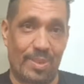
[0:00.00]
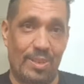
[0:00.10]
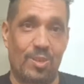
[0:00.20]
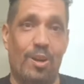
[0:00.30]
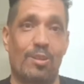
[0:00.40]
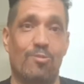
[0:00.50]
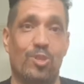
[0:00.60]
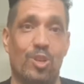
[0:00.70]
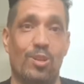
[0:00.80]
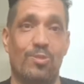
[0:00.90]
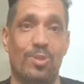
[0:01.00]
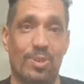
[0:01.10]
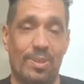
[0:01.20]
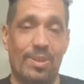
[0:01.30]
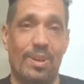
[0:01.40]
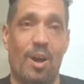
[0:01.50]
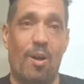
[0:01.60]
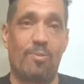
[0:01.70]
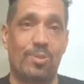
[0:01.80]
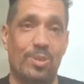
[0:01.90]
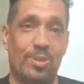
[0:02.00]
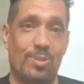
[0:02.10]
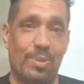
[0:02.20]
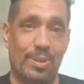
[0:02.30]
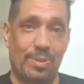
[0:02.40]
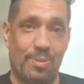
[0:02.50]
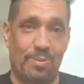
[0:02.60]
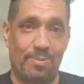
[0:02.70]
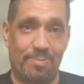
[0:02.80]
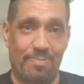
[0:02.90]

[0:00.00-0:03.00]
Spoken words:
So I returned, obviously, to meet Cool.